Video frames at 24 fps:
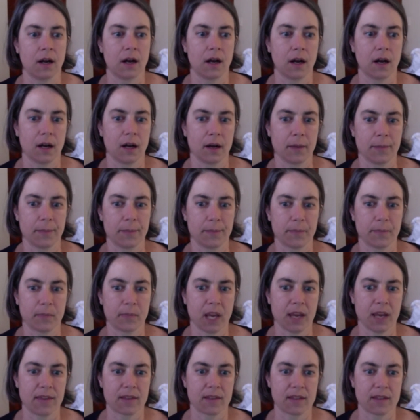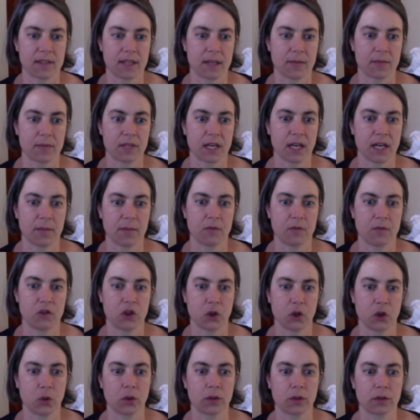At the same time,
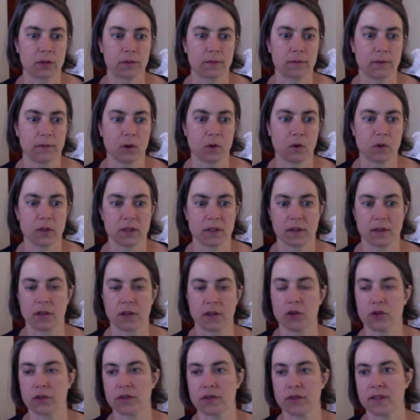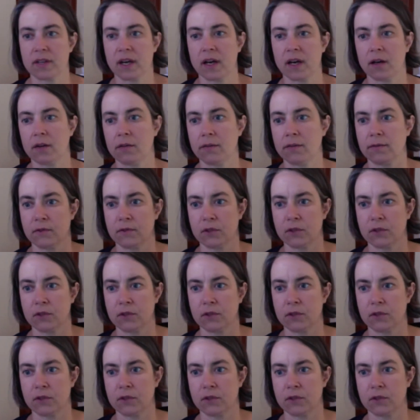don't focus on yourself.